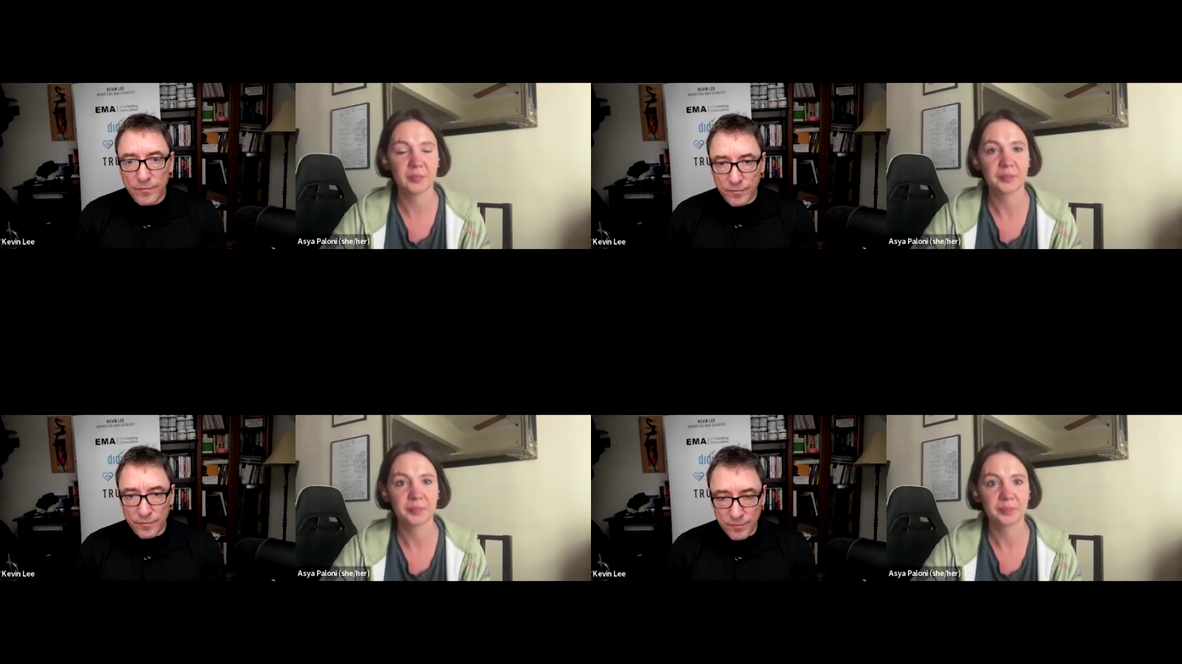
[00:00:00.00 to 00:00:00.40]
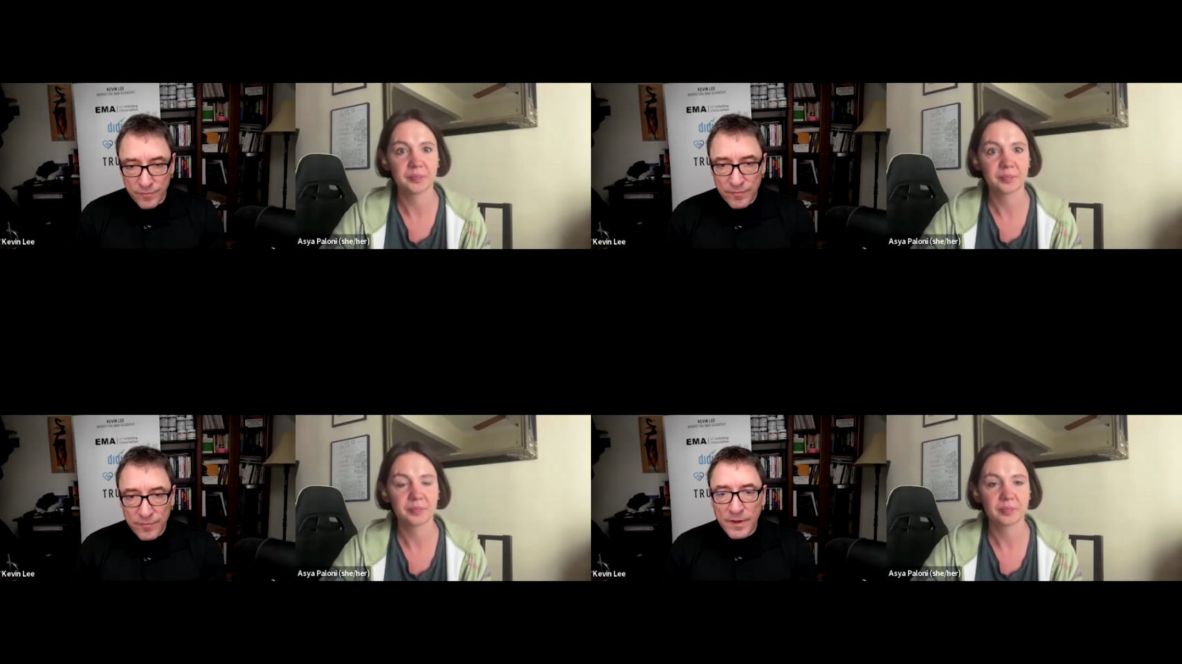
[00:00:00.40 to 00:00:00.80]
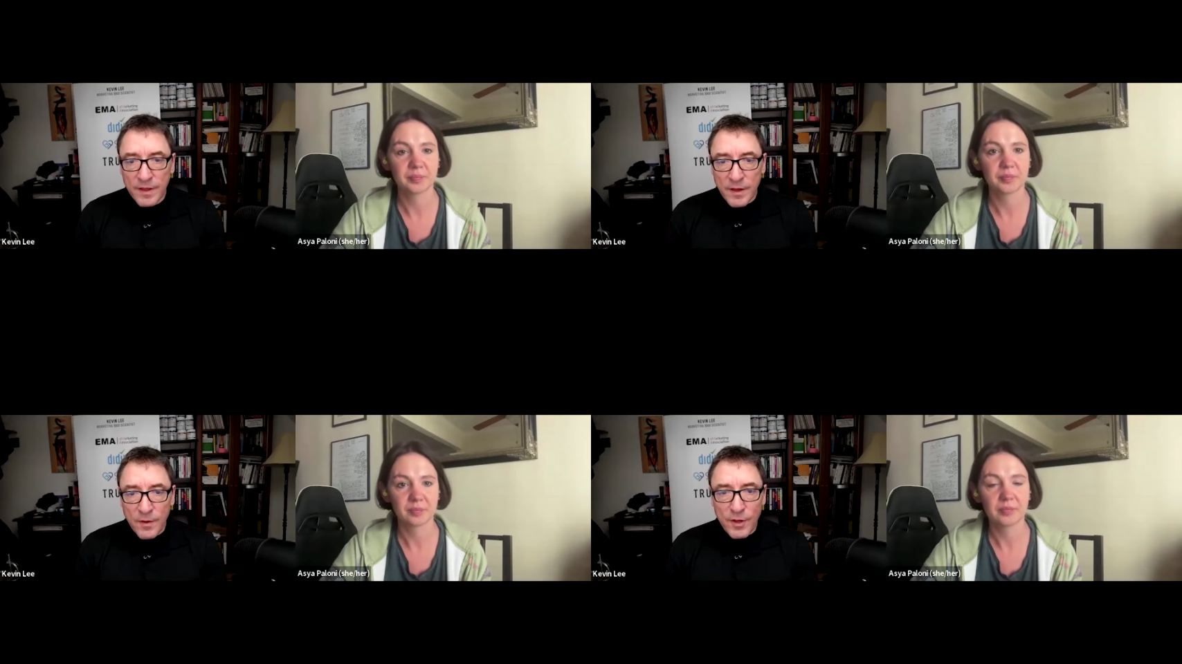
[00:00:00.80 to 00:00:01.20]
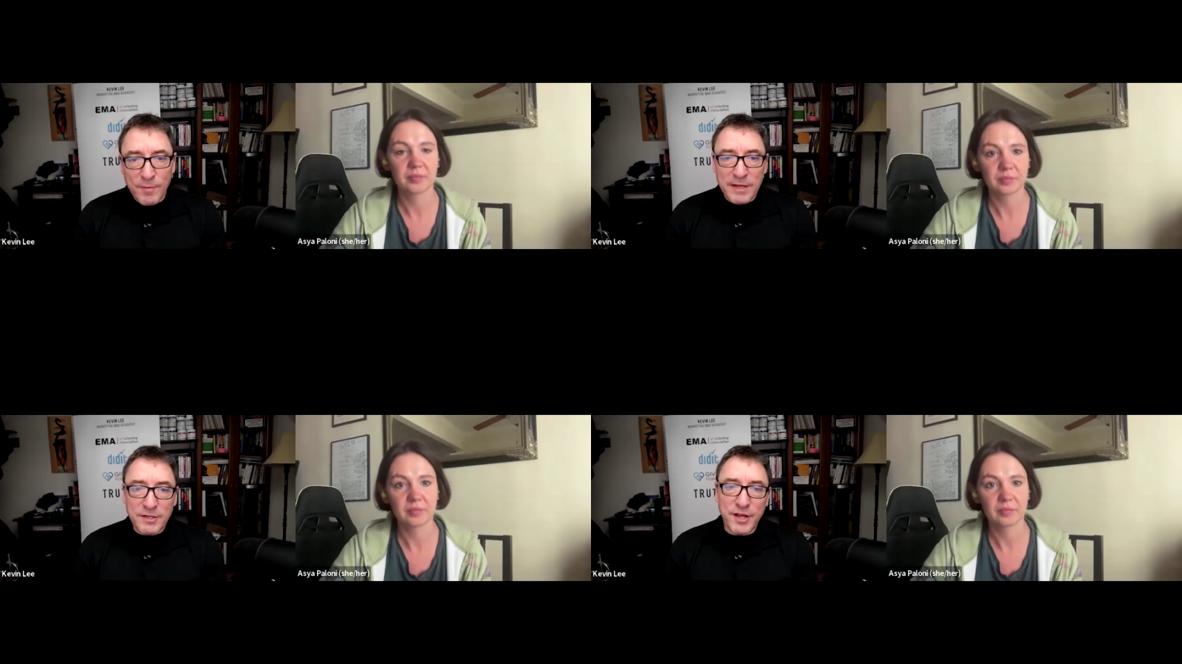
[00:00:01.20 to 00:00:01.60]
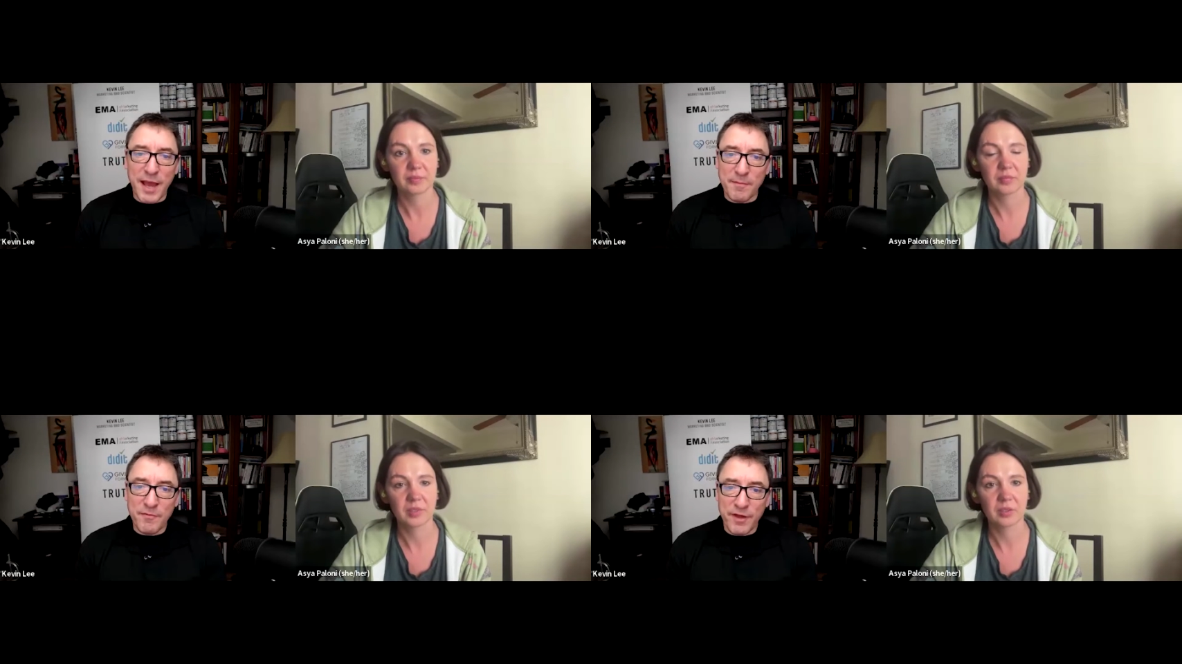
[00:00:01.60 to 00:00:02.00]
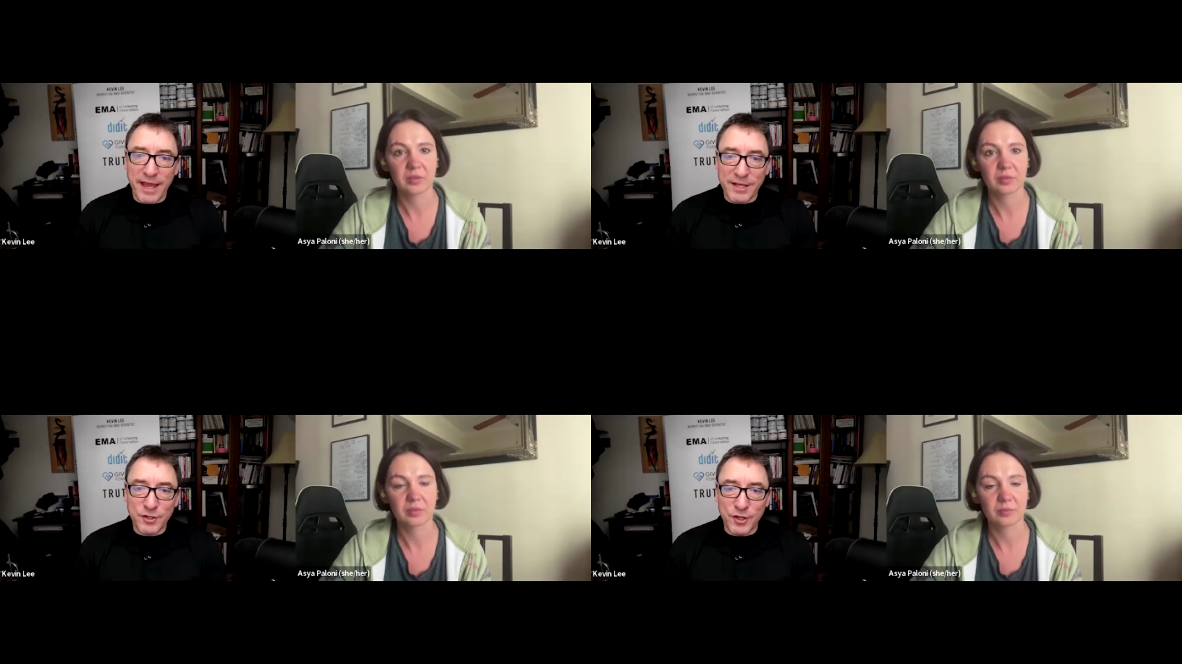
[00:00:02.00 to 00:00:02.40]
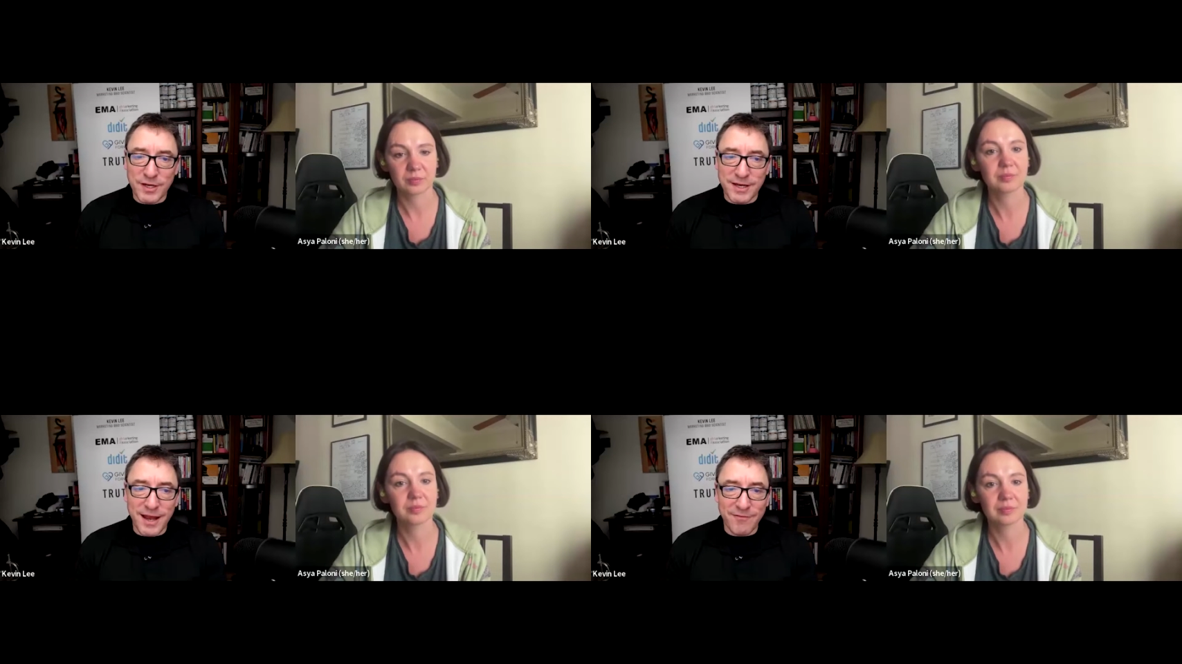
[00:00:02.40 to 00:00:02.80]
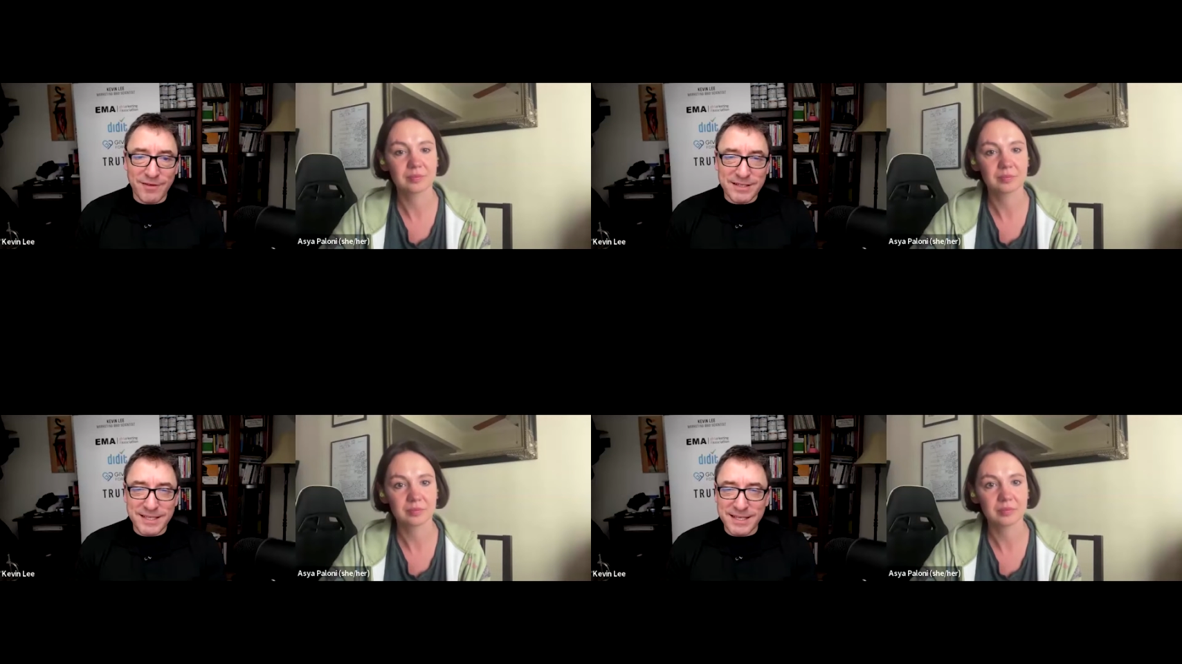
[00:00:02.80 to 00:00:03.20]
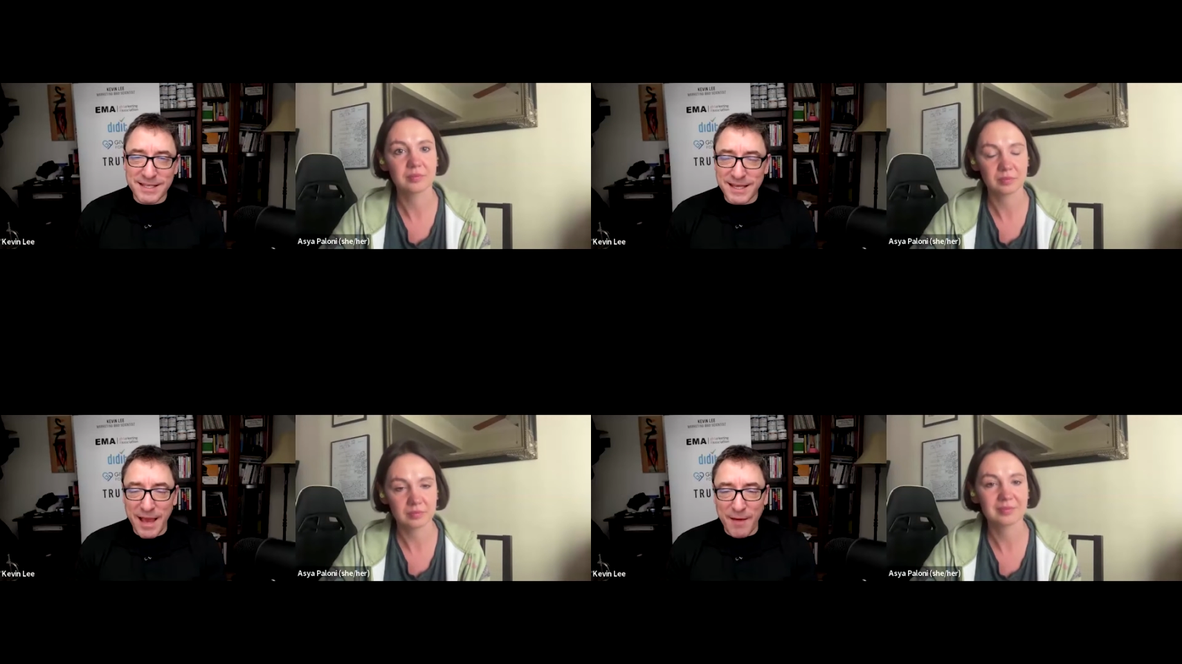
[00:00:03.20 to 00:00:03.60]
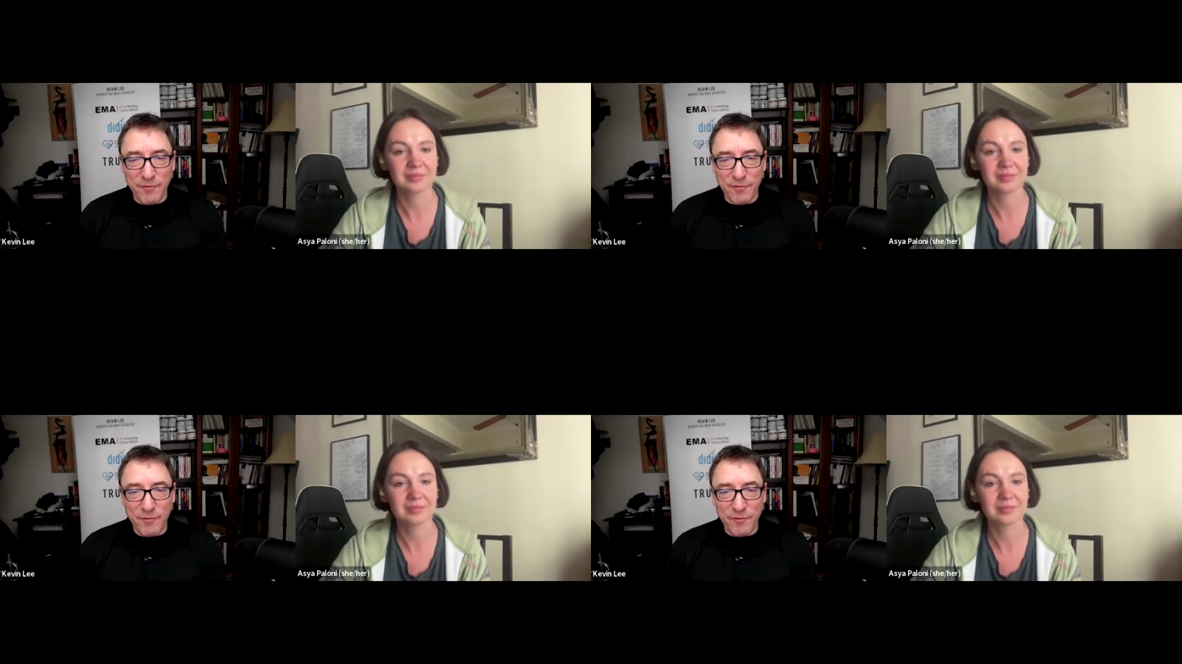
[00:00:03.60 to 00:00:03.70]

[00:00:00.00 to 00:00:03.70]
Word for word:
Speaker 1: Mm-hmm. Well, you mentioned gamification, and obviously the mm-hmm.